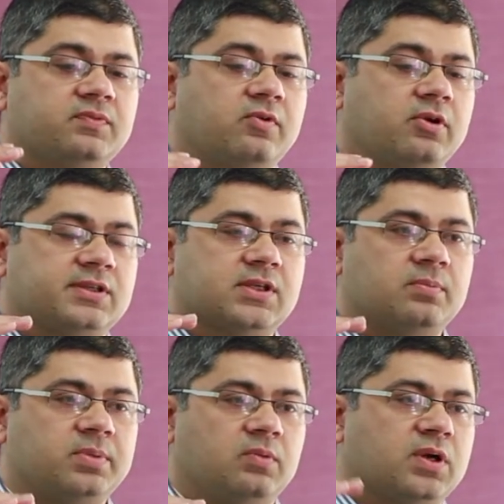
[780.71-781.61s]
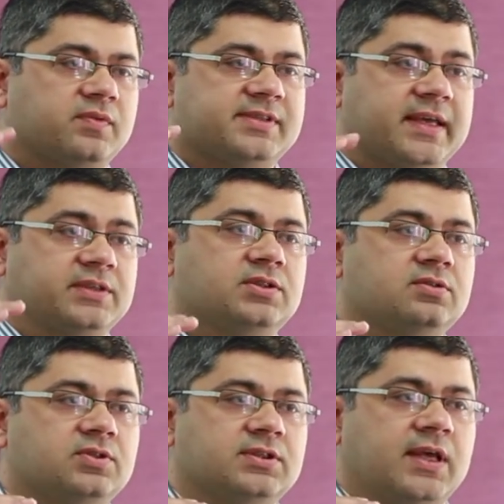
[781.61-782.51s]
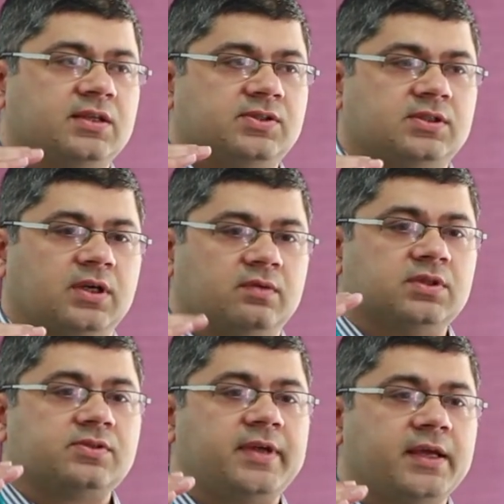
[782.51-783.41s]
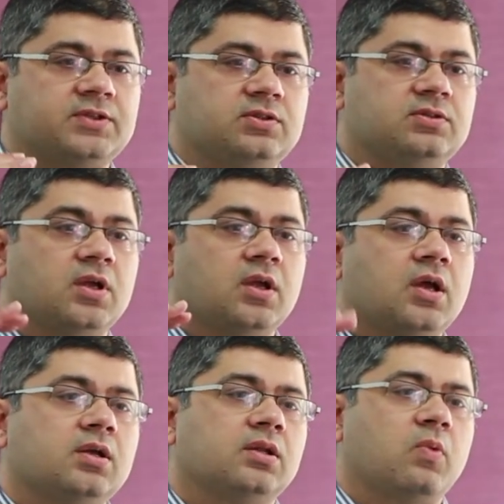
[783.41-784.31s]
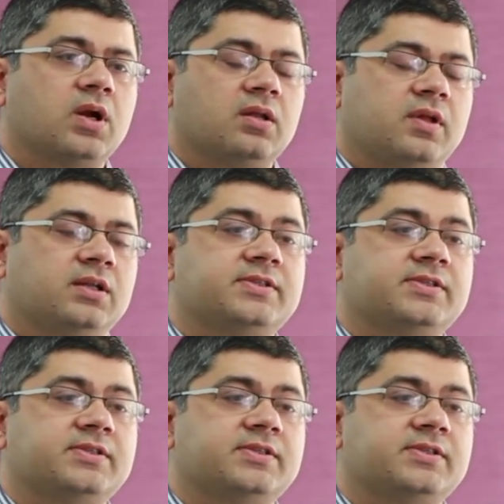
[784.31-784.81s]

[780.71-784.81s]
For example, one of the sections is allergies and adverse reactions. One of the other